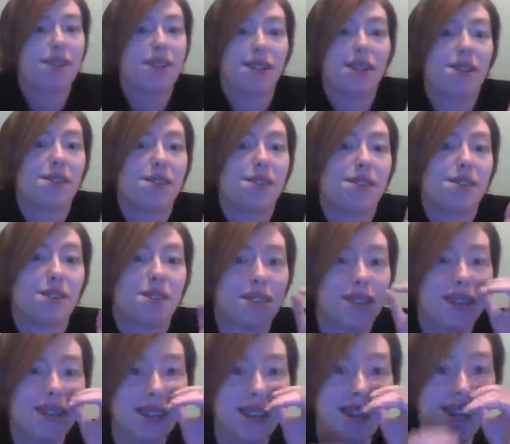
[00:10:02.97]
Sanders.
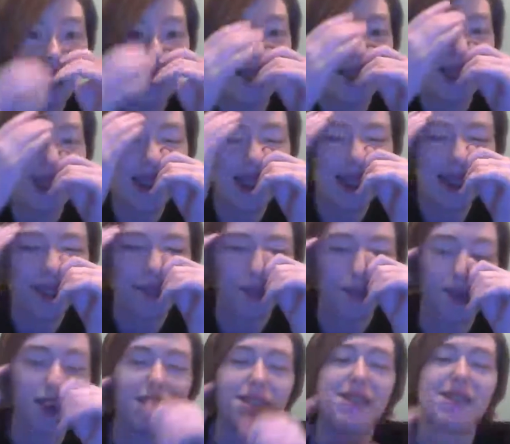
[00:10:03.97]
He has
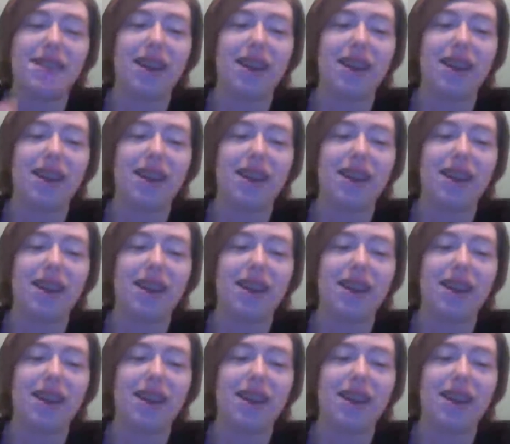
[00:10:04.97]
friends